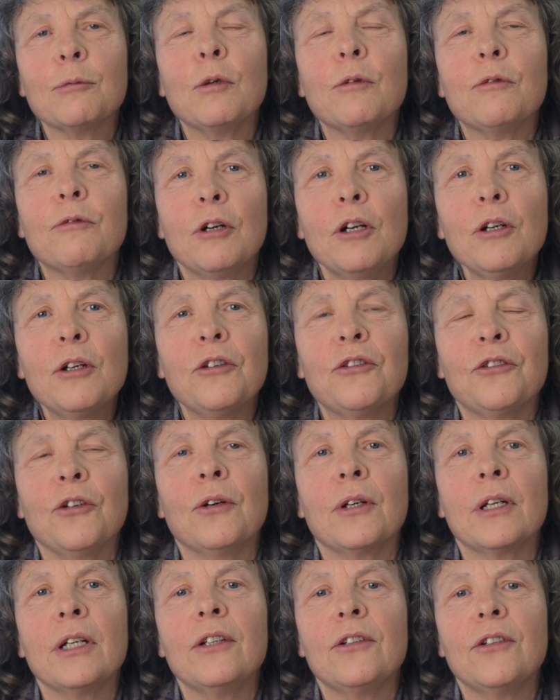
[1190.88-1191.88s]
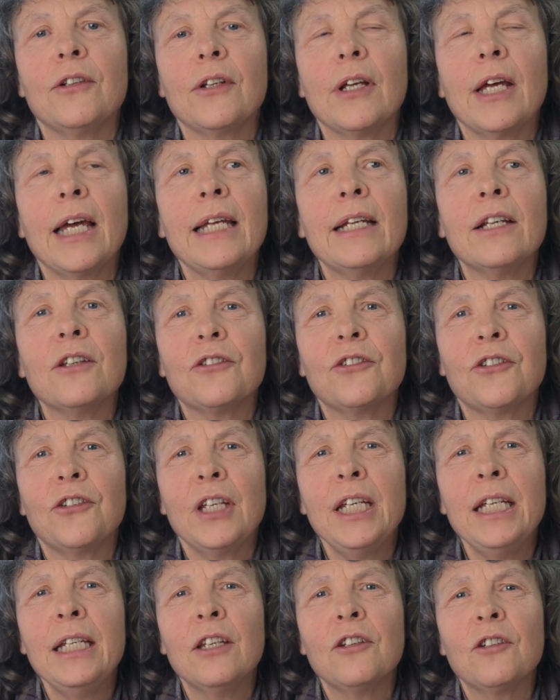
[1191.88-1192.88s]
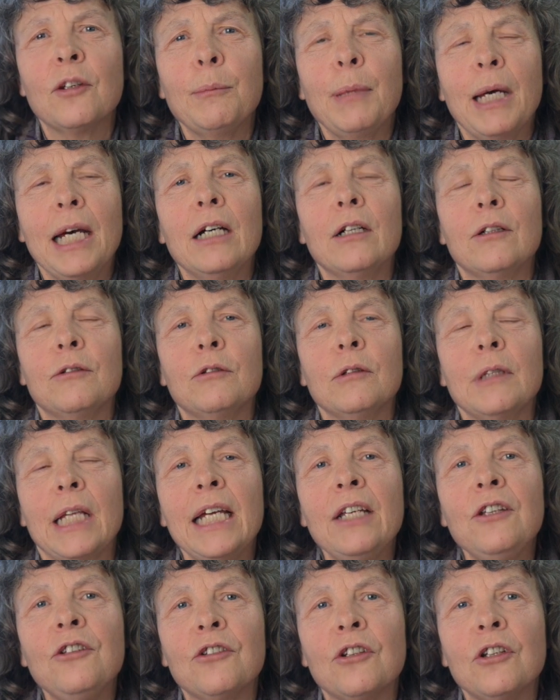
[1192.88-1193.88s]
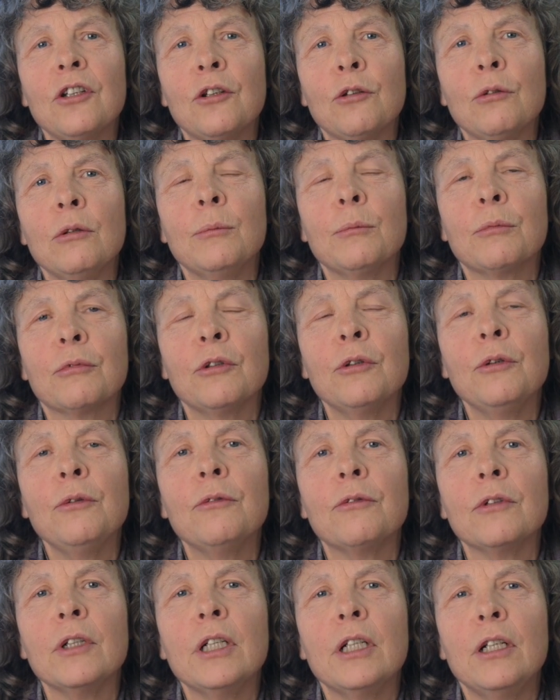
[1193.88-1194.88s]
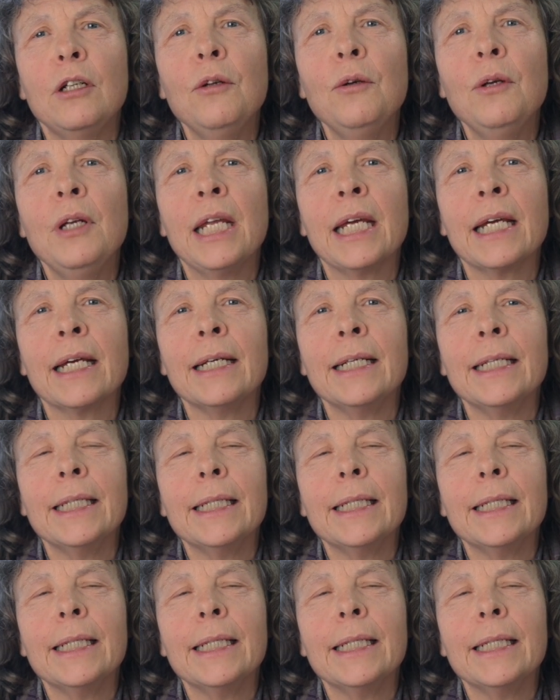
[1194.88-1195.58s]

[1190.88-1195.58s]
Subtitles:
focus on it, and it's seen as a powerful engine to improve learning.